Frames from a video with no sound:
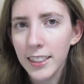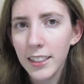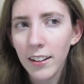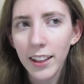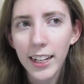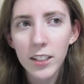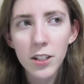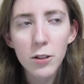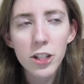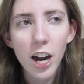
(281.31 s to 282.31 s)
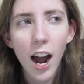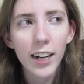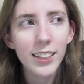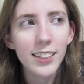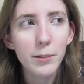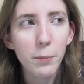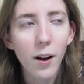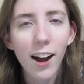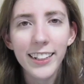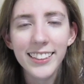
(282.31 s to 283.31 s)
and they're, like, so shocked and
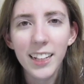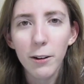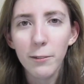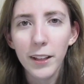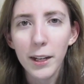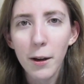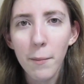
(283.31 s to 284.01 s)
surprised that, like,